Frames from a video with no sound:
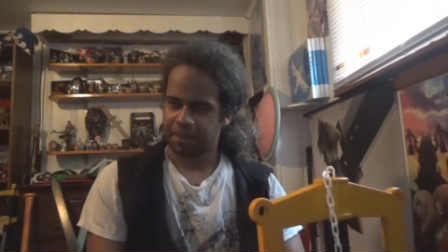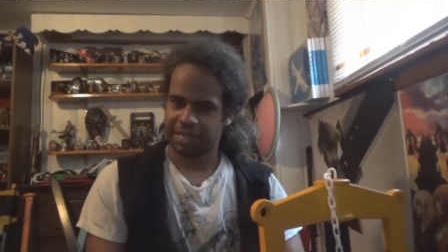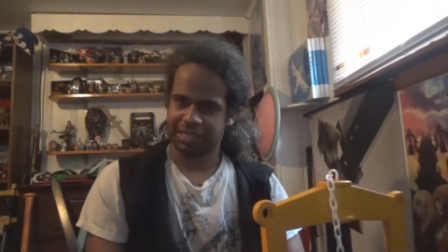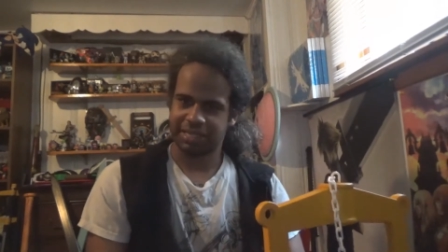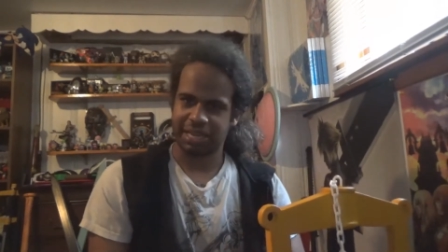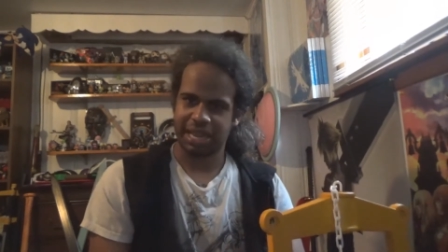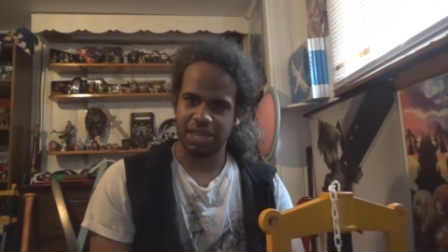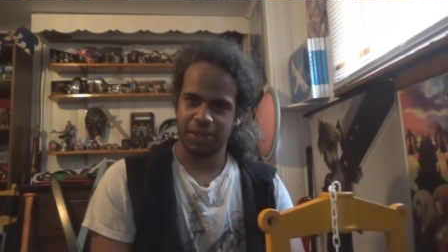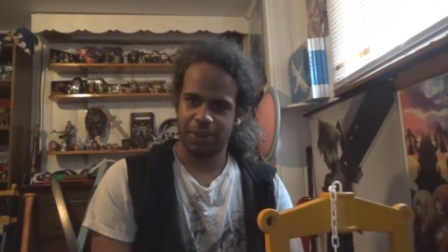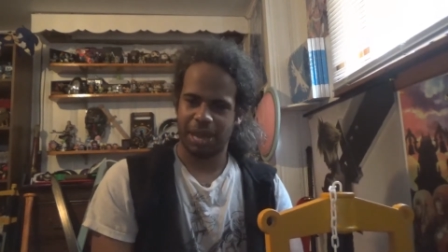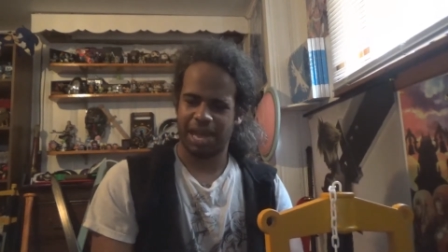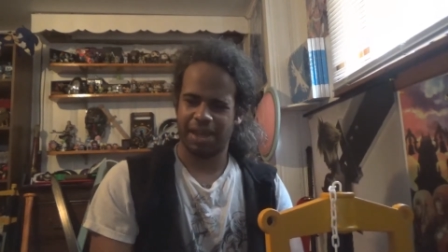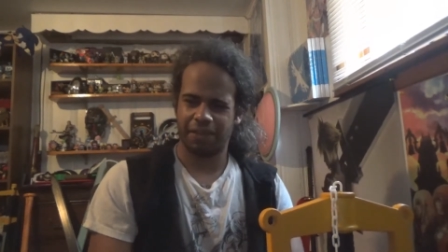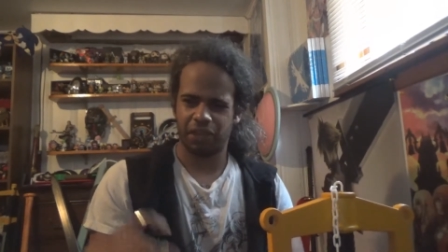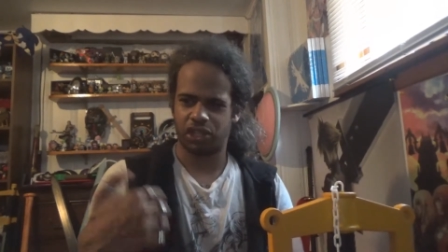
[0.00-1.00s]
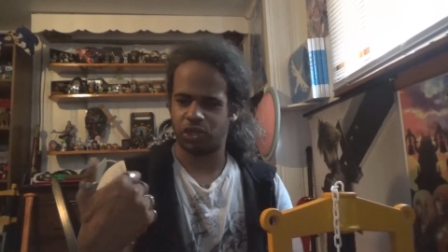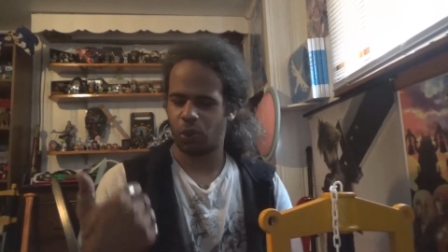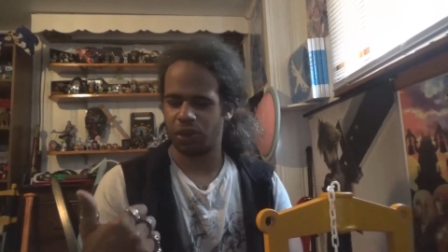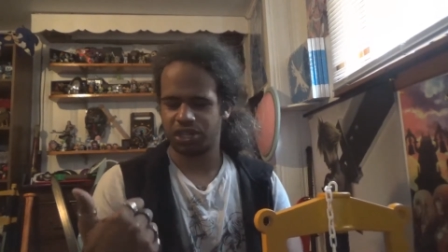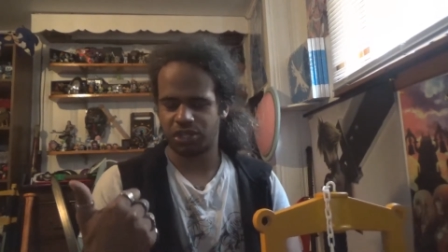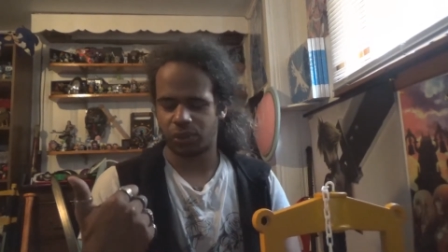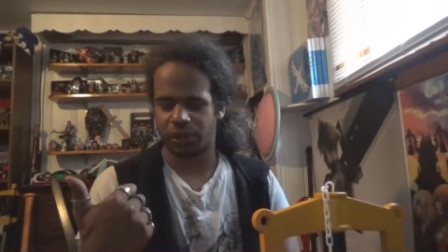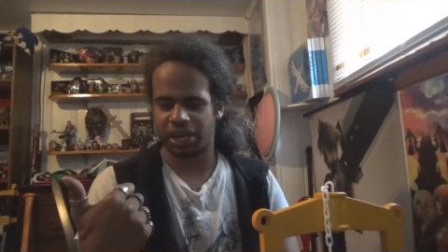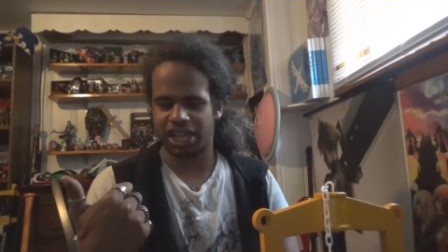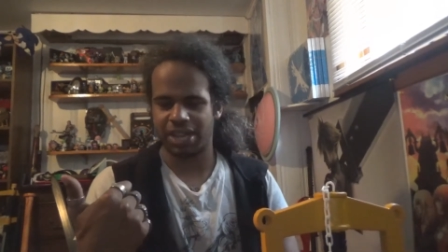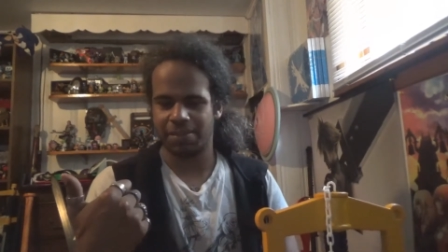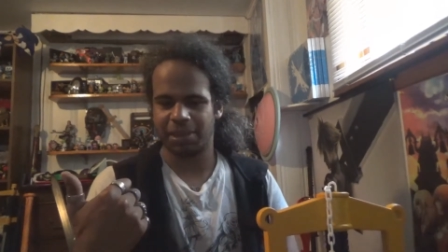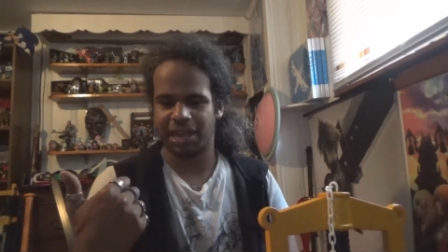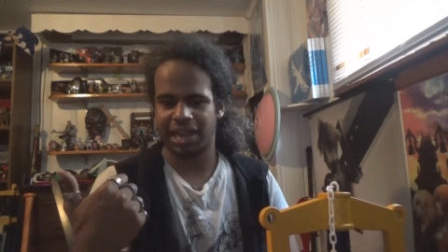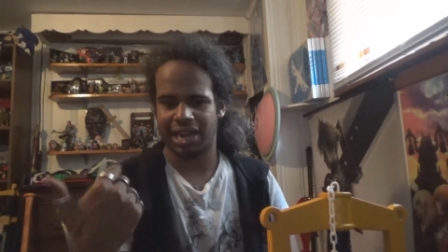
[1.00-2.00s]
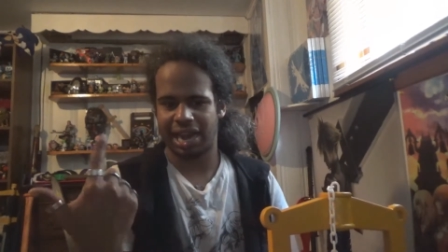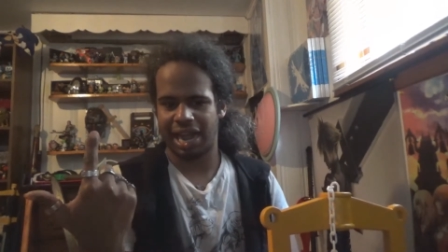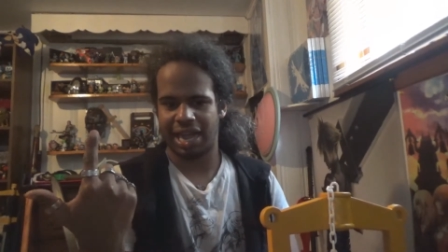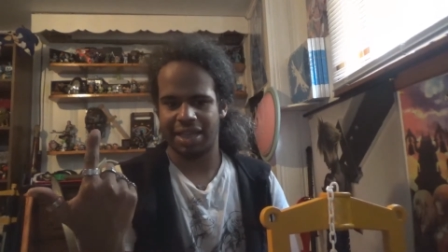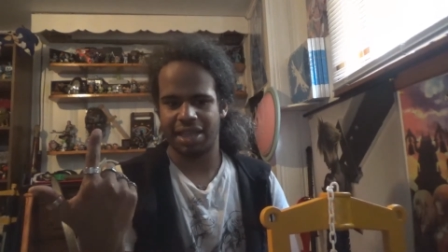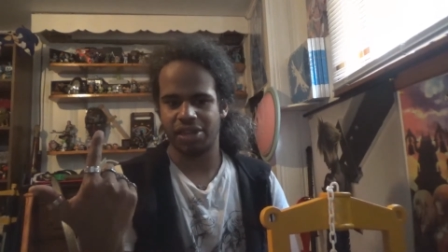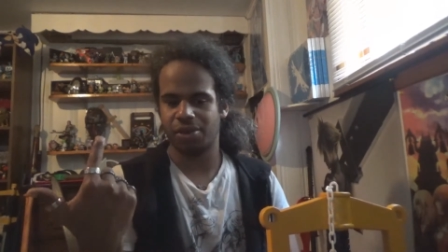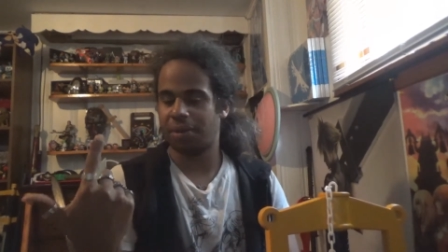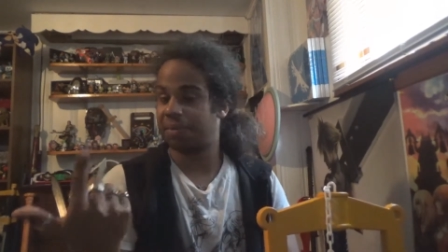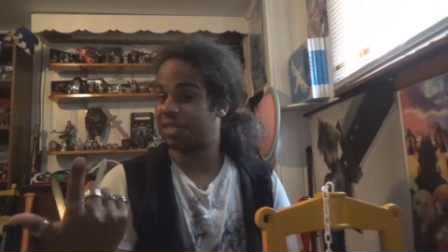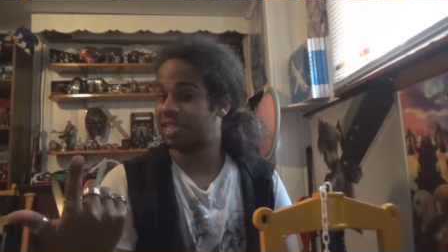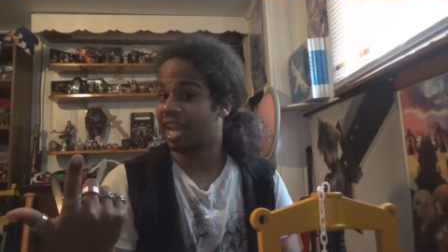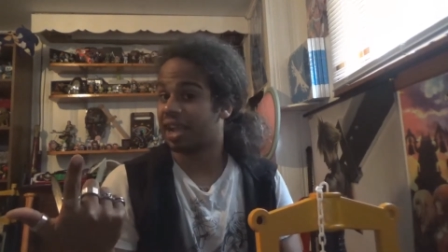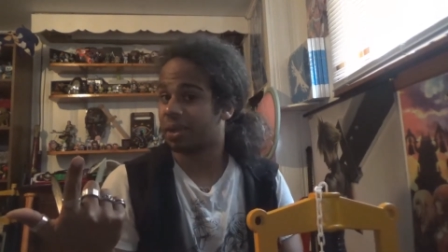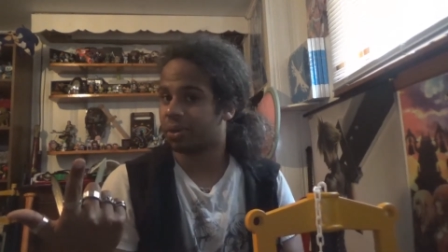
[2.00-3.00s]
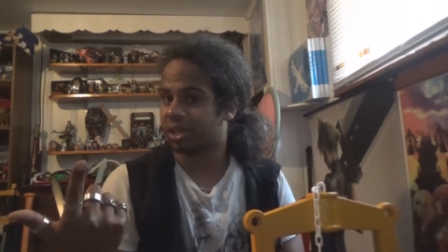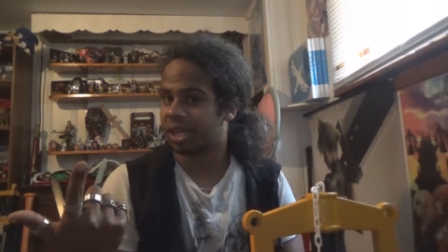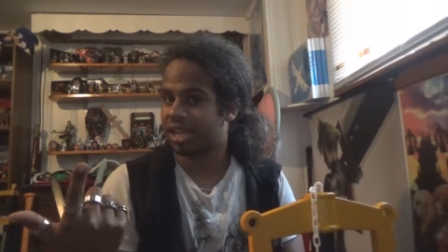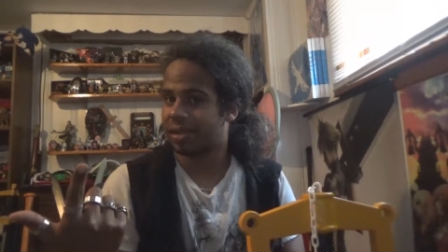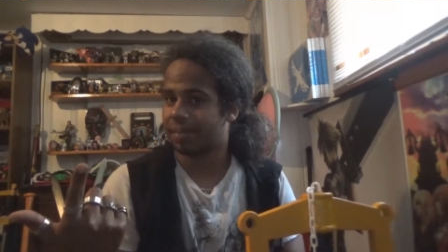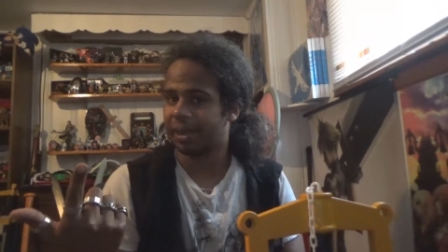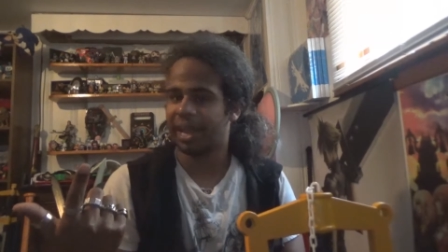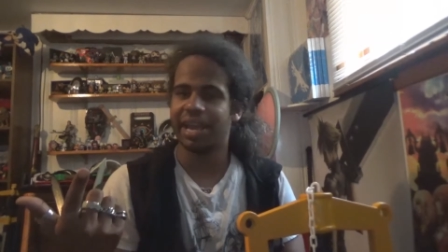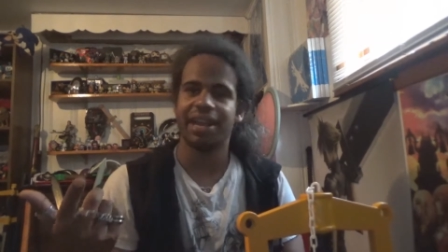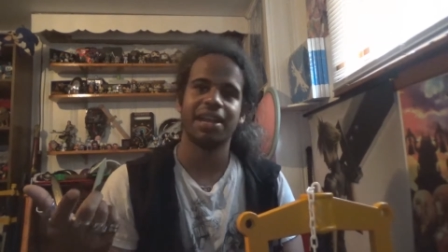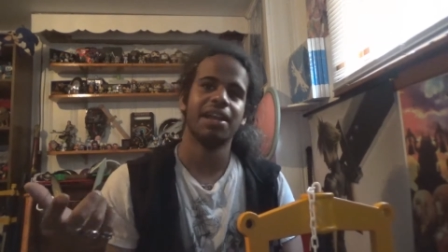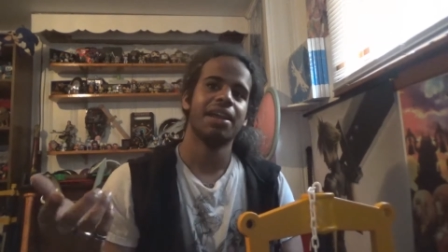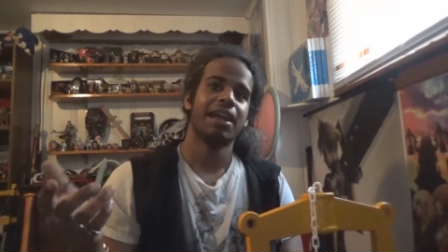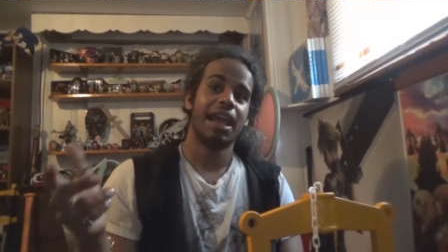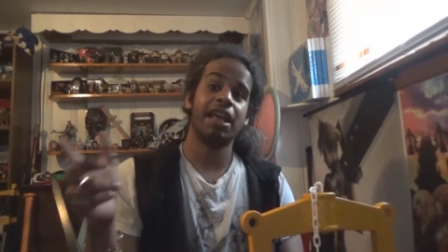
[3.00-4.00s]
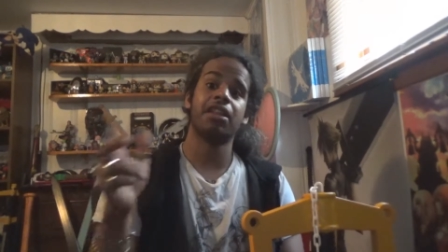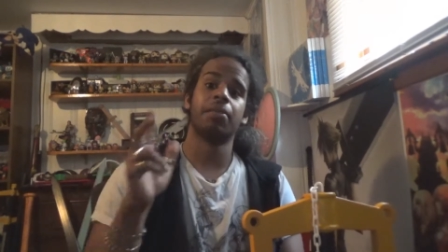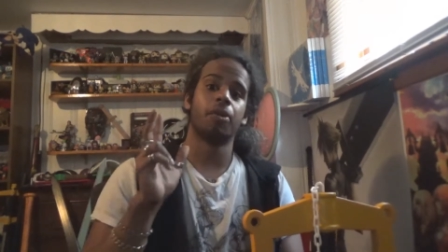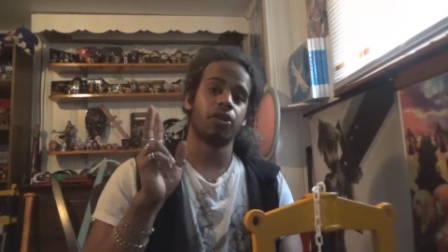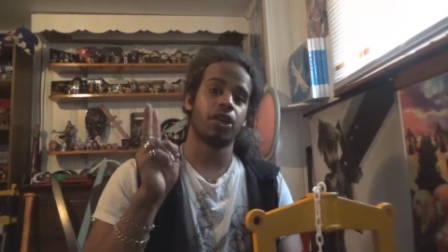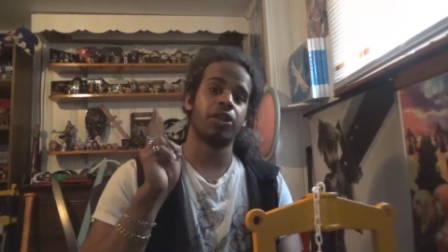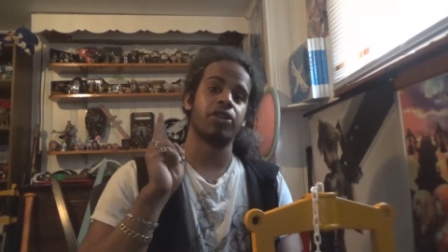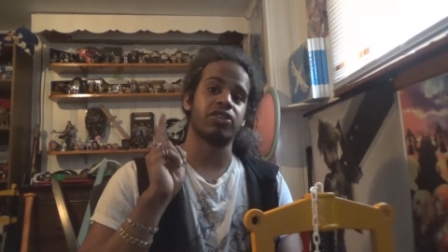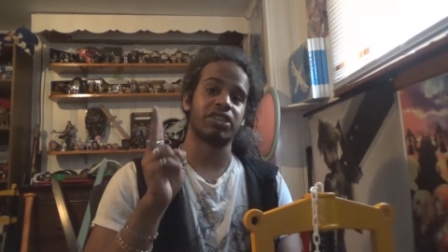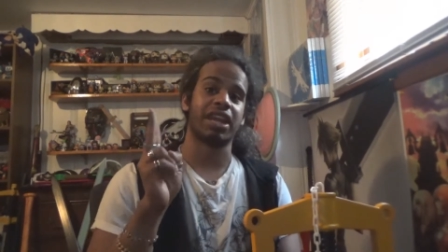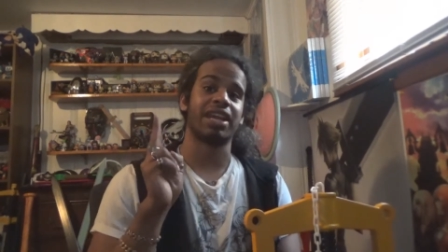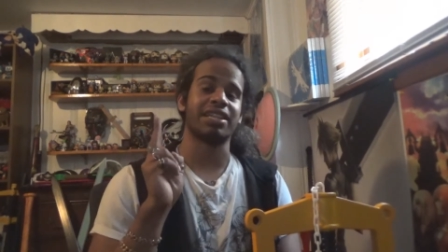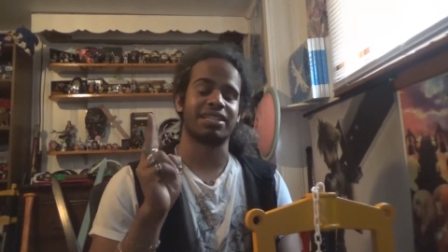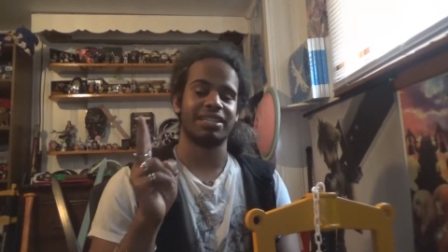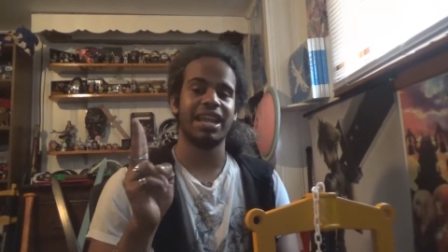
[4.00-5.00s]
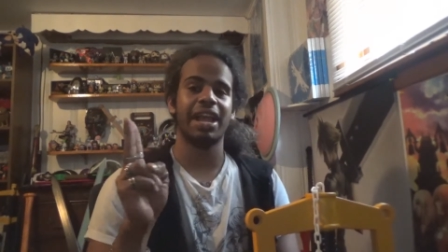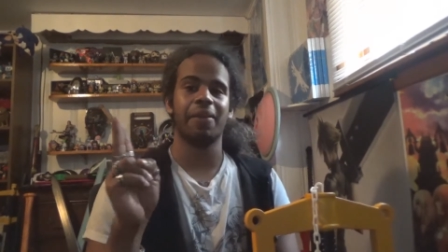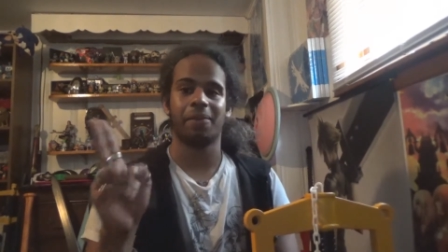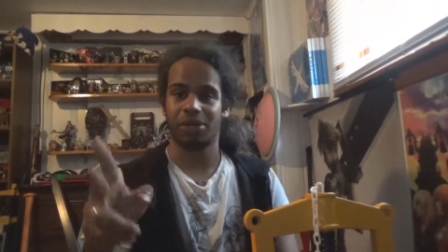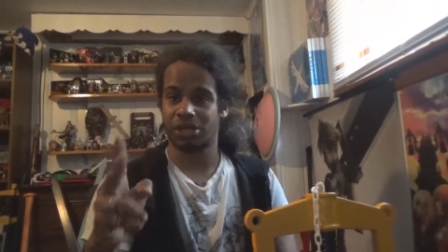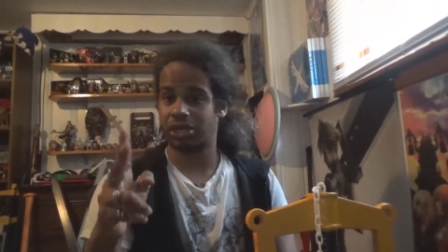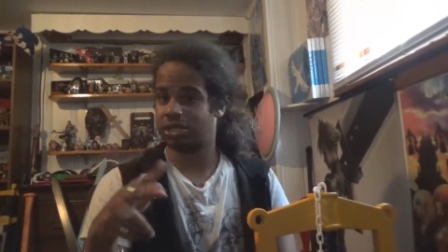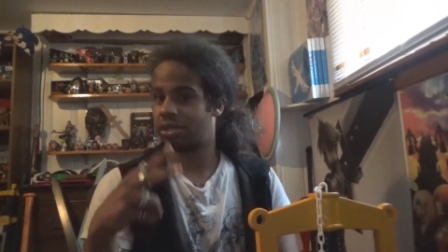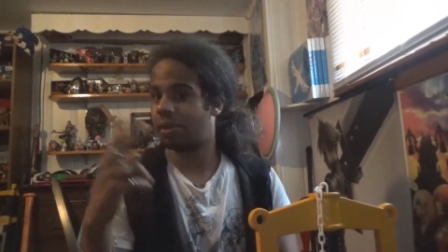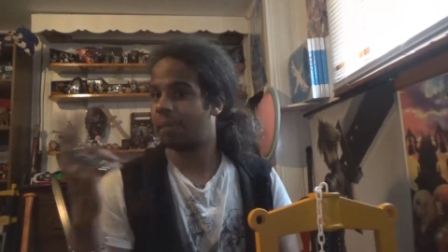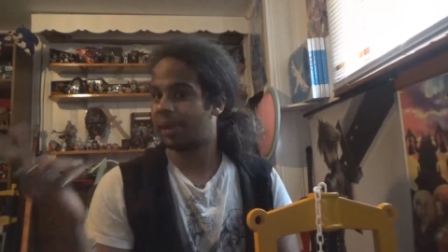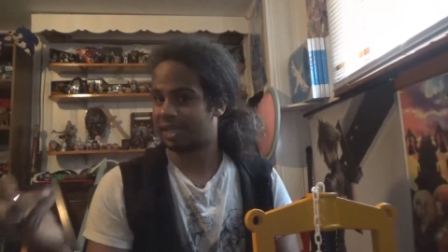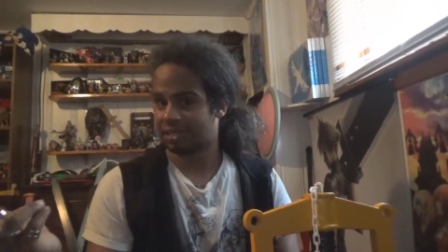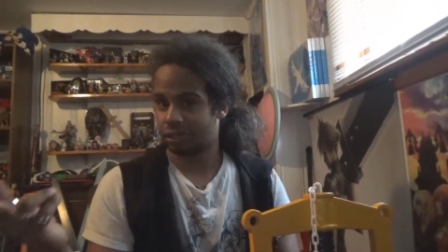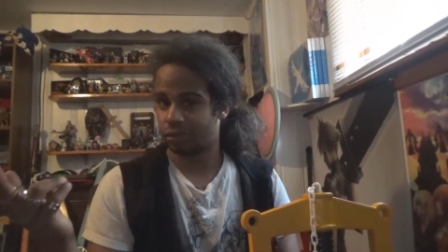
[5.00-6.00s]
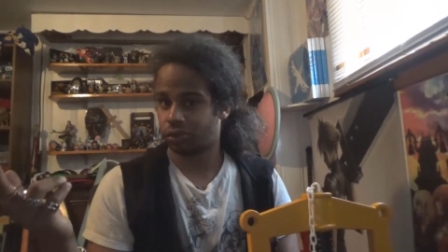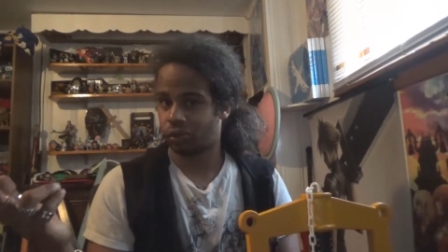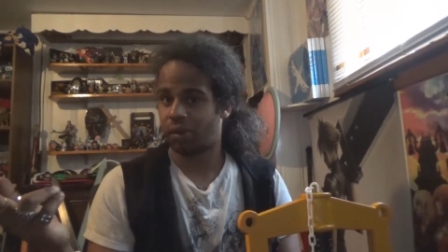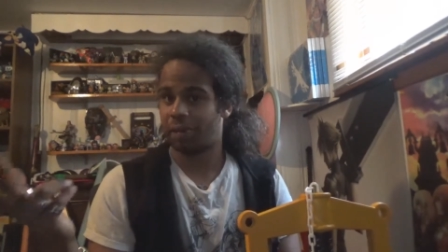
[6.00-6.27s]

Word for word: let's say you have the Toy Story Keyblade and then you have the Tangled Keyblade, and they're both on their second state, which is their basic,